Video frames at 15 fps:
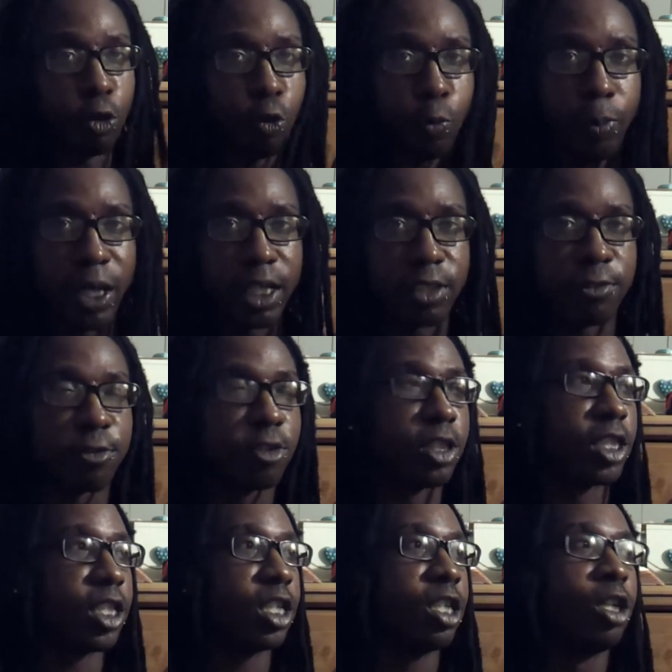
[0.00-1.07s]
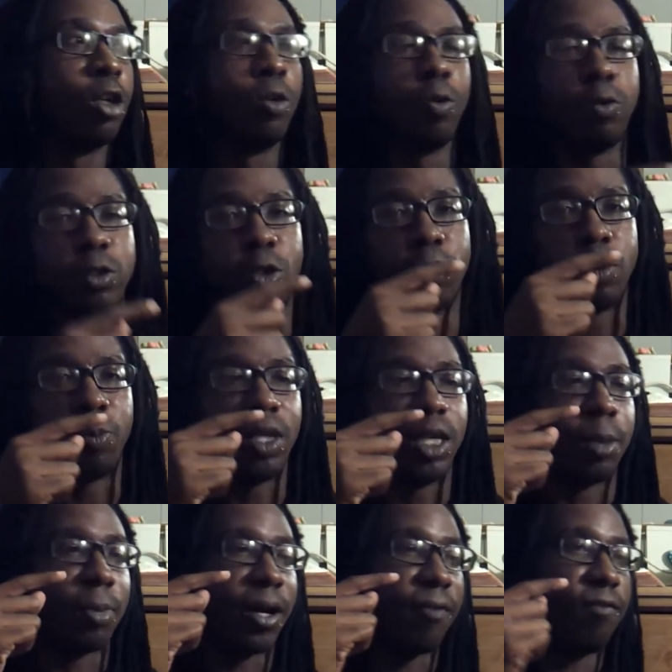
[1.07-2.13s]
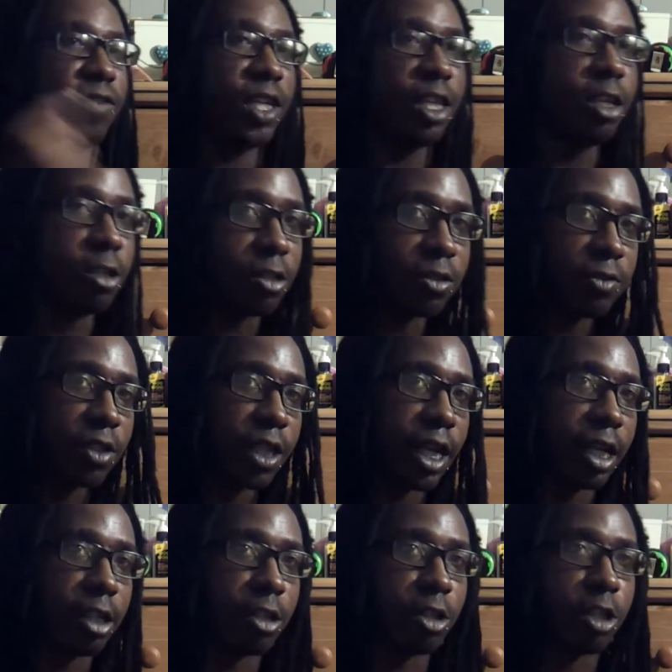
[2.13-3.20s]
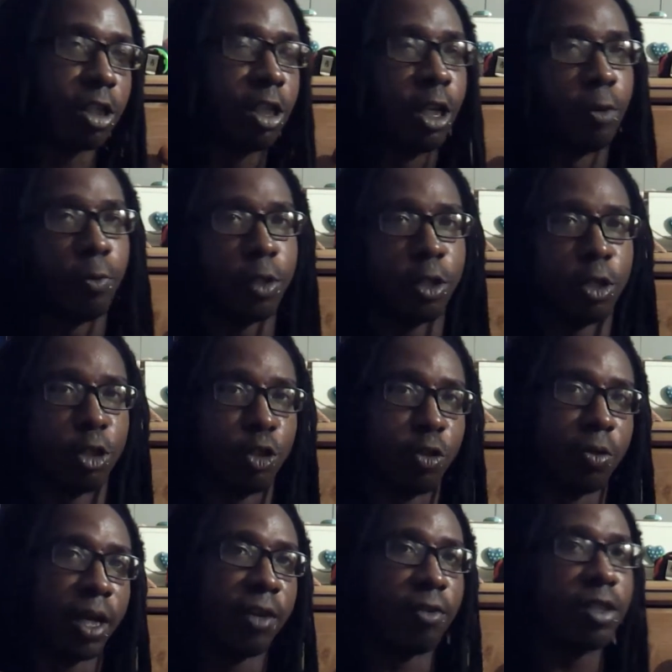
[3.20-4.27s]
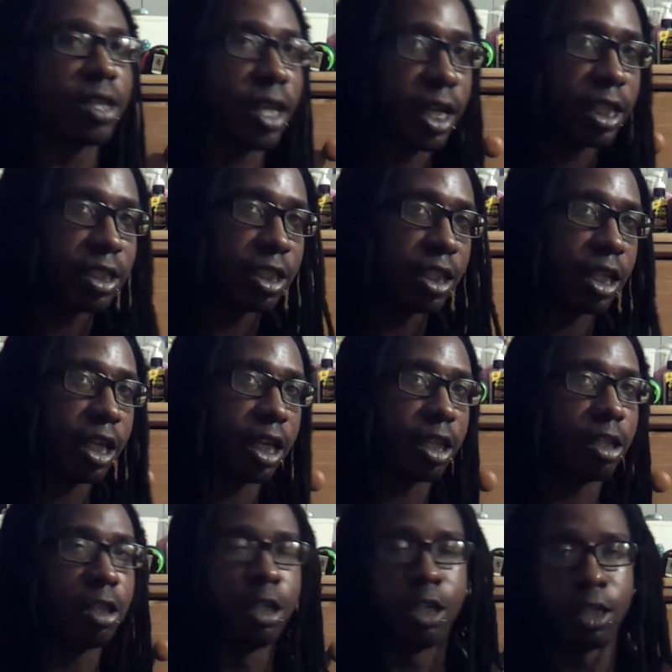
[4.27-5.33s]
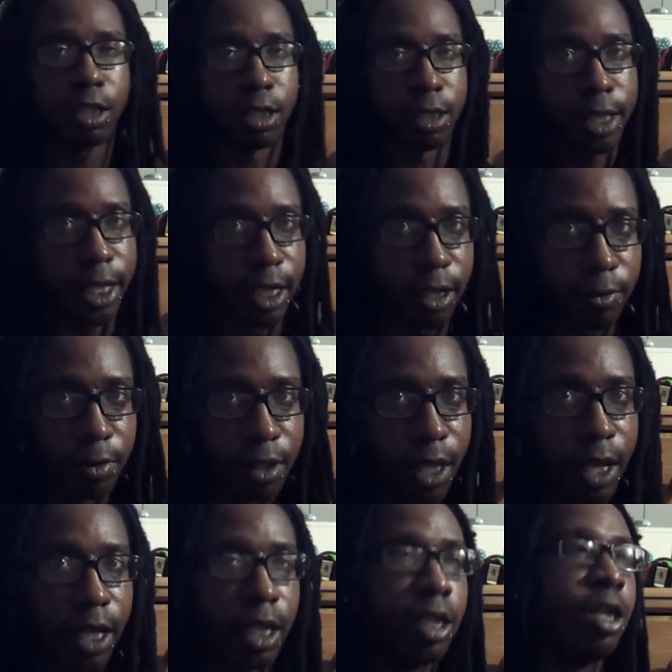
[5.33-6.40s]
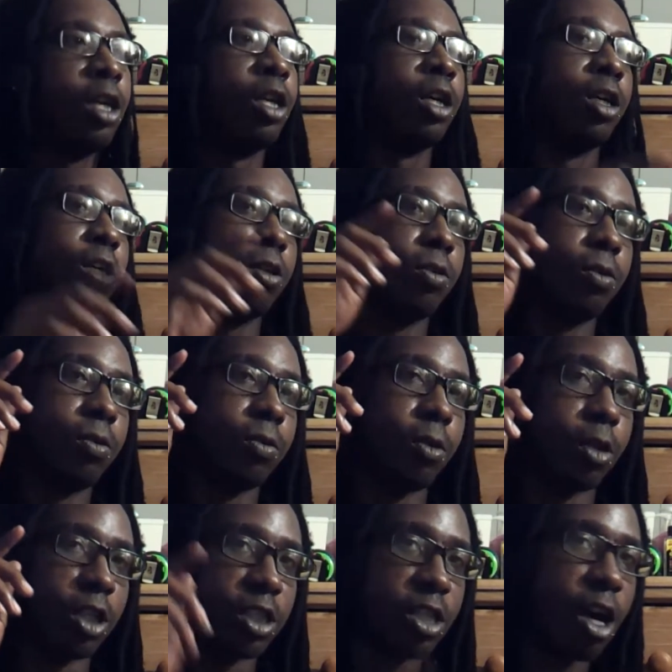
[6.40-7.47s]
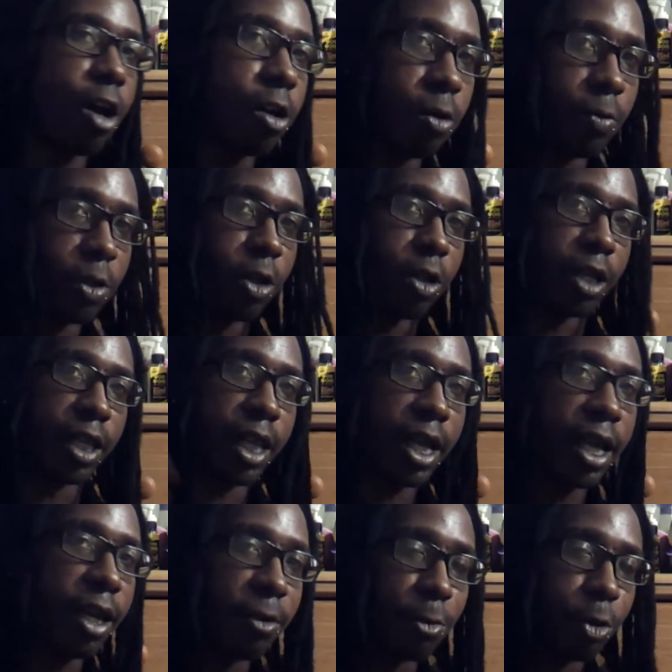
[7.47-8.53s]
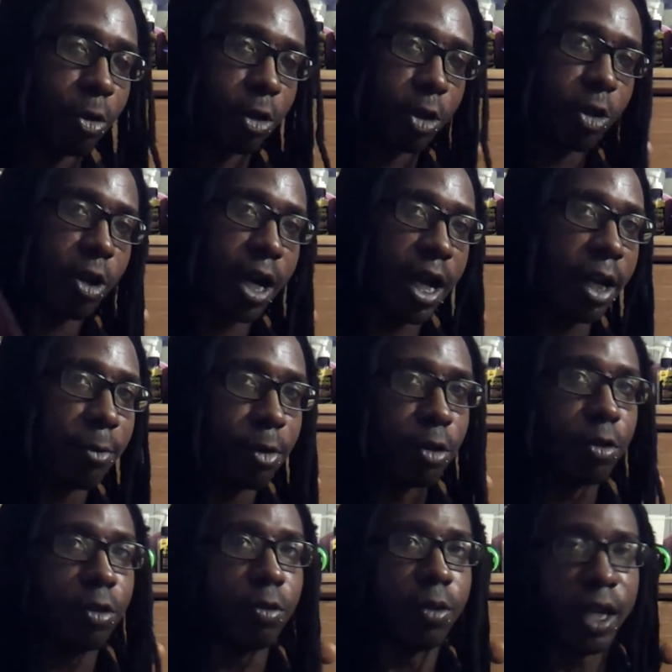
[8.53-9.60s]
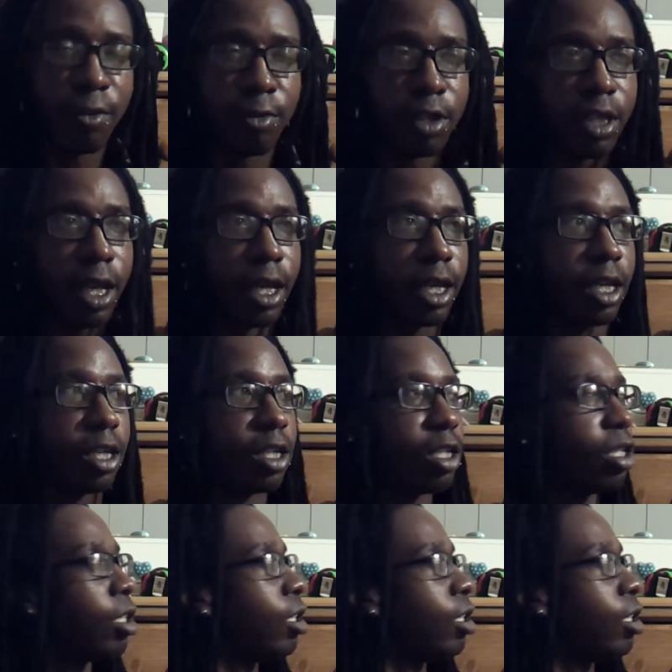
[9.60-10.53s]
a new best friend who's going to be in my videos from now on. We're going to do everything together. Not everything. We're going to talk. We're going to laugh. We're going to cry. We're going to do everything.